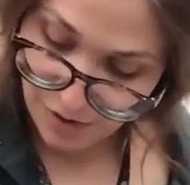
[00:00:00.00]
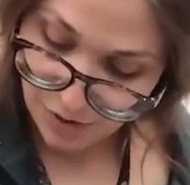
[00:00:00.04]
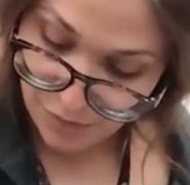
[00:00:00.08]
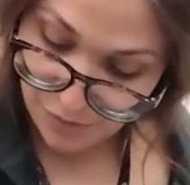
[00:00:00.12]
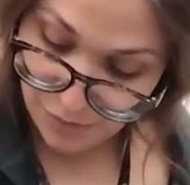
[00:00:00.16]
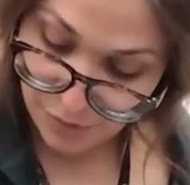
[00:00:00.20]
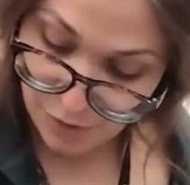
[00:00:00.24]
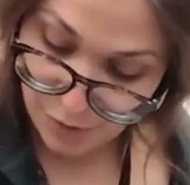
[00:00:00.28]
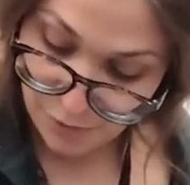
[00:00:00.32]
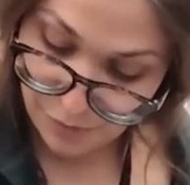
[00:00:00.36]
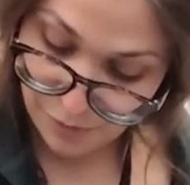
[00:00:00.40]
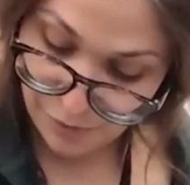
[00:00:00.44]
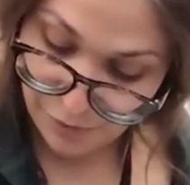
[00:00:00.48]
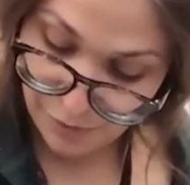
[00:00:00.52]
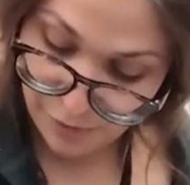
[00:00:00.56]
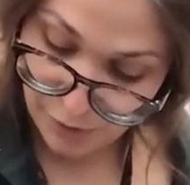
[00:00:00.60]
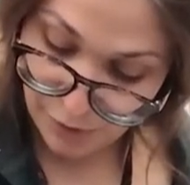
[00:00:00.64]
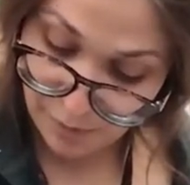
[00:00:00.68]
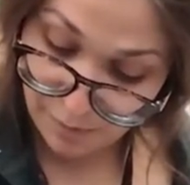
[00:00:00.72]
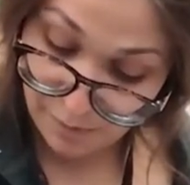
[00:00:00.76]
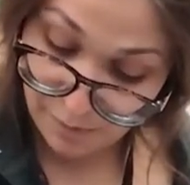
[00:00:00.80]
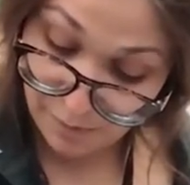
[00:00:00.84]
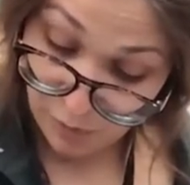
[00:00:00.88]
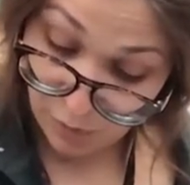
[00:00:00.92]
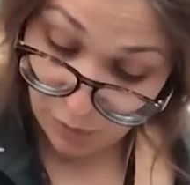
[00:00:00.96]
Room for
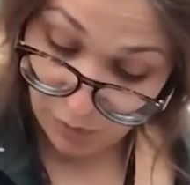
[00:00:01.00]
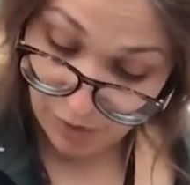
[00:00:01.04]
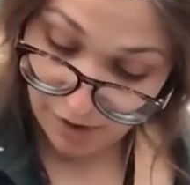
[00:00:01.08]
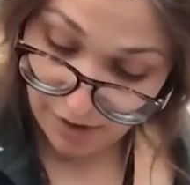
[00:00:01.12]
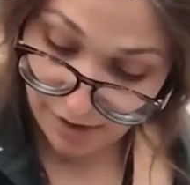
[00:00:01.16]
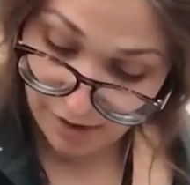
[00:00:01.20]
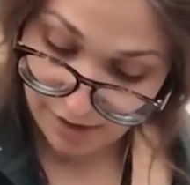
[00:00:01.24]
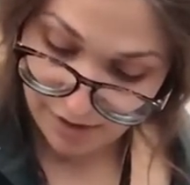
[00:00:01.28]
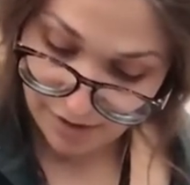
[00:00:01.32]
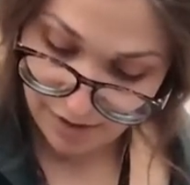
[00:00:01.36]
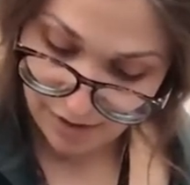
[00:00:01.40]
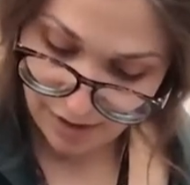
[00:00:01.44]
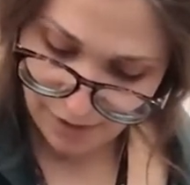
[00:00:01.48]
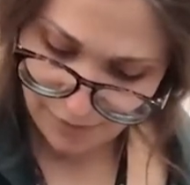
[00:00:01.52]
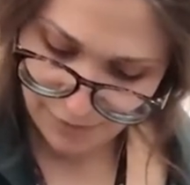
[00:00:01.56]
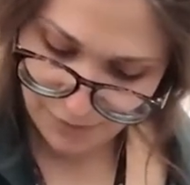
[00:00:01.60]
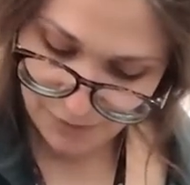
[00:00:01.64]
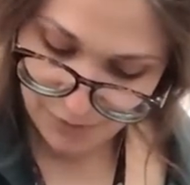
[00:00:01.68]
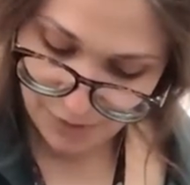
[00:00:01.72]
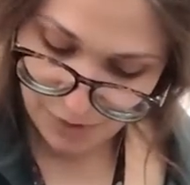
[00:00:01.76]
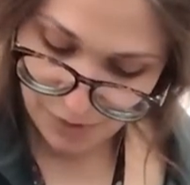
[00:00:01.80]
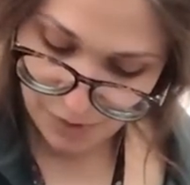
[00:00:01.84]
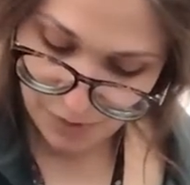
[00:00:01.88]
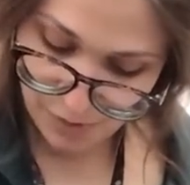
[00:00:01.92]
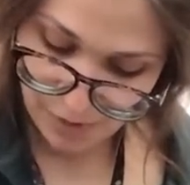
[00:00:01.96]
more? Of
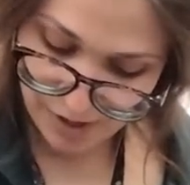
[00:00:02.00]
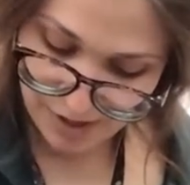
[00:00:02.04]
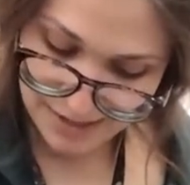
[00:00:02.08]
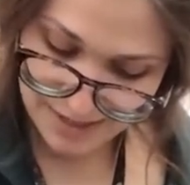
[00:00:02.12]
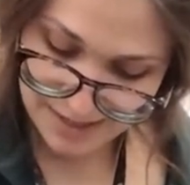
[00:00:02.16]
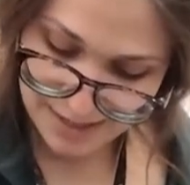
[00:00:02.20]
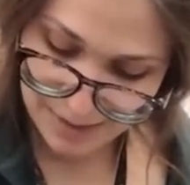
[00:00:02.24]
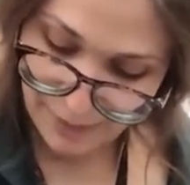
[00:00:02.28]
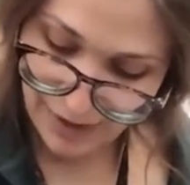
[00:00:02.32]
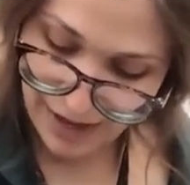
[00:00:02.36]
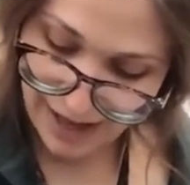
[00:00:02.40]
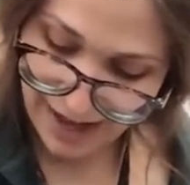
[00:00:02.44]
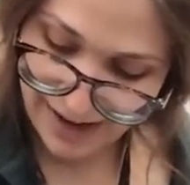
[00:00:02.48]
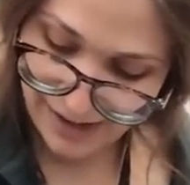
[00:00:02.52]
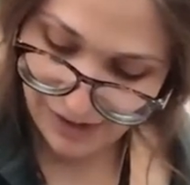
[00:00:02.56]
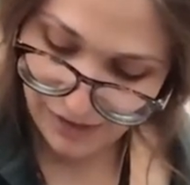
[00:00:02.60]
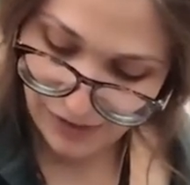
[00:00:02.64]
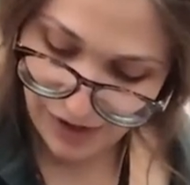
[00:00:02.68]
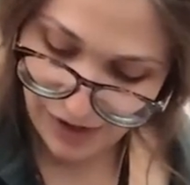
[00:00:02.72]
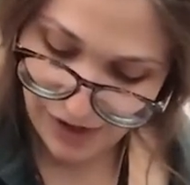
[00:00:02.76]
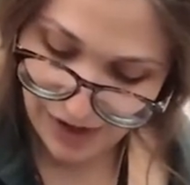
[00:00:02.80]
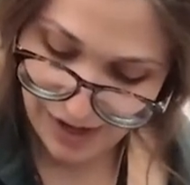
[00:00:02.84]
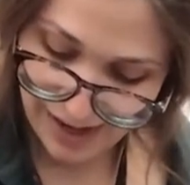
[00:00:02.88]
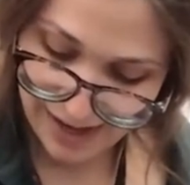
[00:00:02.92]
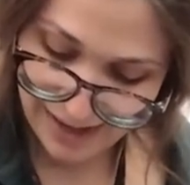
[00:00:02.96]
course, pile
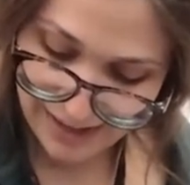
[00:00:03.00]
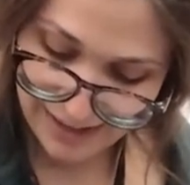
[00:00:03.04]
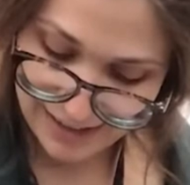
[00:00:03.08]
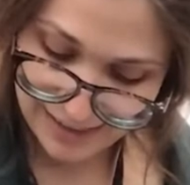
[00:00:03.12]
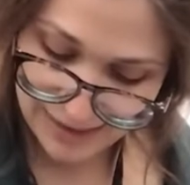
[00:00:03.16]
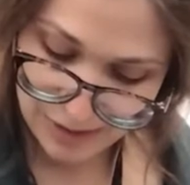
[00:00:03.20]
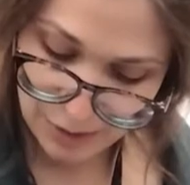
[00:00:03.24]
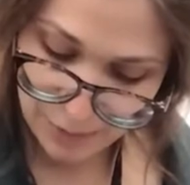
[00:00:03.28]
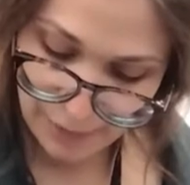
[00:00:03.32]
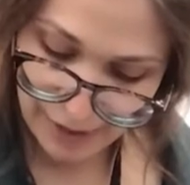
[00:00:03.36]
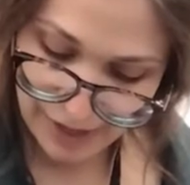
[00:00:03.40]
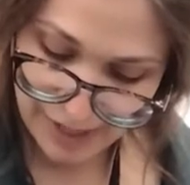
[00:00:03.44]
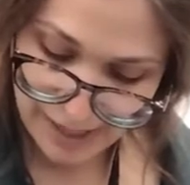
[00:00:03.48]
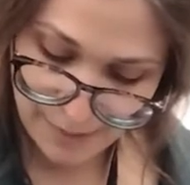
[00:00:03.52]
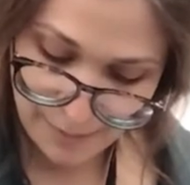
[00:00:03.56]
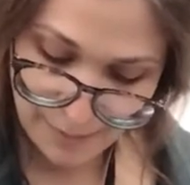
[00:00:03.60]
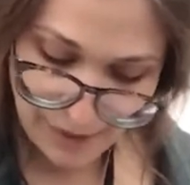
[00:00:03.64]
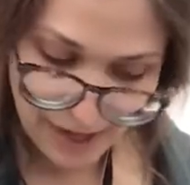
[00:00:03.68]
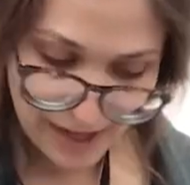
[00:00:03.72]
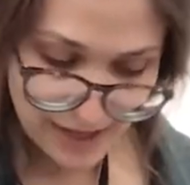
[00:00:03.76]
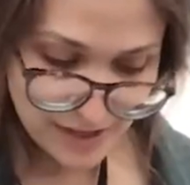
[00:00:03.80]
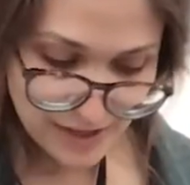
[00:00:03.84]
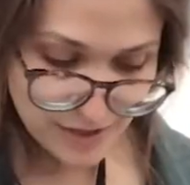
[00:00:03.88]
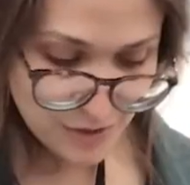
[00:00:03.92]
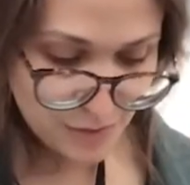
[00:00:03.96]
on. The bunny
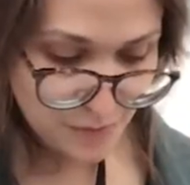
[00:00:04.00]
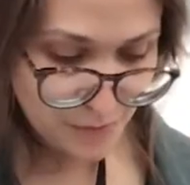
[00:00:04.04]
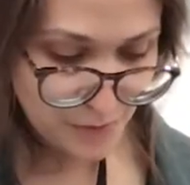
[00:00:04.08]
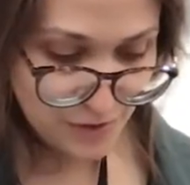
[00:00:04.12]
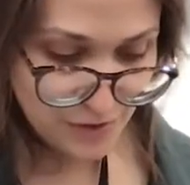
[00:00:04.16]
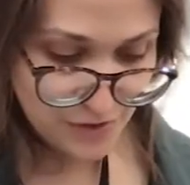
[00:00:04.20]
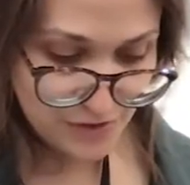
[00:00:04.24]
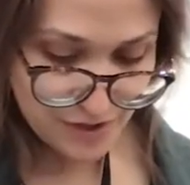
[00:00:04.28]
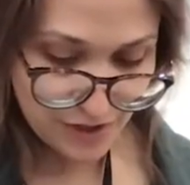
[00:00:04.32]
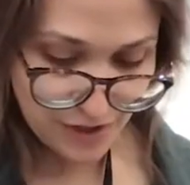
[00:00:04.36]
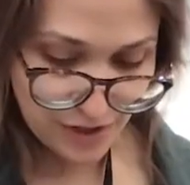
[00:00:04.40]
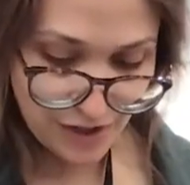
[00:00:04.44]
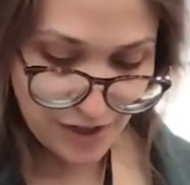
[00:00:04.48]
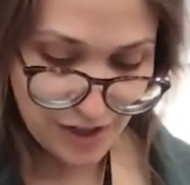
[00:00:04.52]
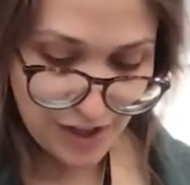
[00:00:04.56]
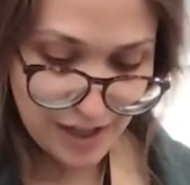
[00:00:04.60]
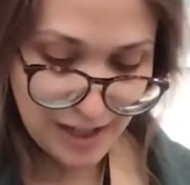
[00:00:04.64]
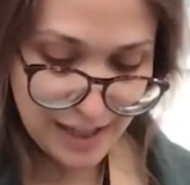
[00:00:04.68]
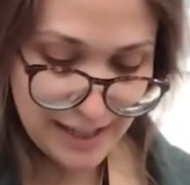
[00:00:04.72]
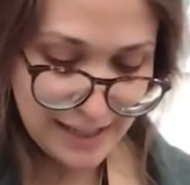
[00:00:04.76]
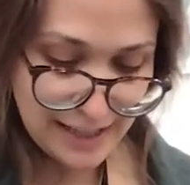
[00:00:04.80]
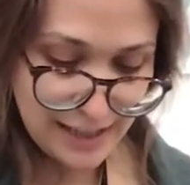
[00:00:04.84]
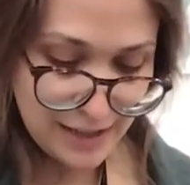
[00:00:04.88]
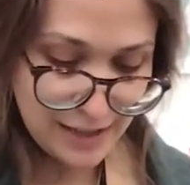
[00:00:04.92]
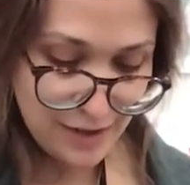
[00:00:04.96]
bus rolls
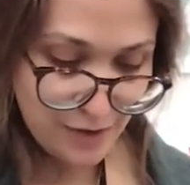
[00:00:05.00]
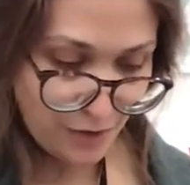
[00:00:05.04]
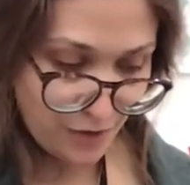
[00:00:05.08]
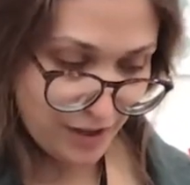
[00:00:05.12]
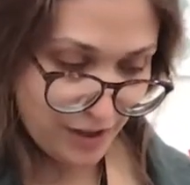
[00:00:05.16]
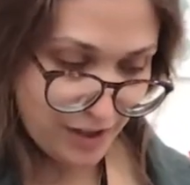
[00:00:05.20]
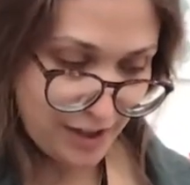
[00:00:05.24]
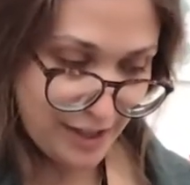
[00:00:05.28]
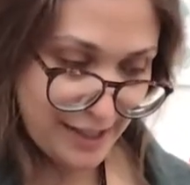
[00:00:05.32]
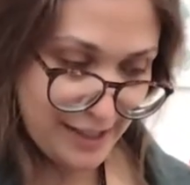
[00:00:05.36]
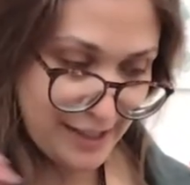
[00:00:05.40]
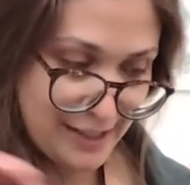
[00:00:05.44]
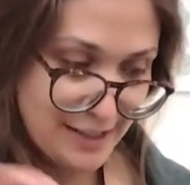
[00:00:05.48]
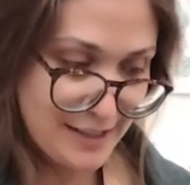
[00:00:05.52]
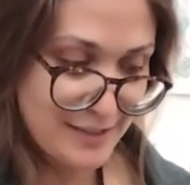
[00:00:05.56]
on and on.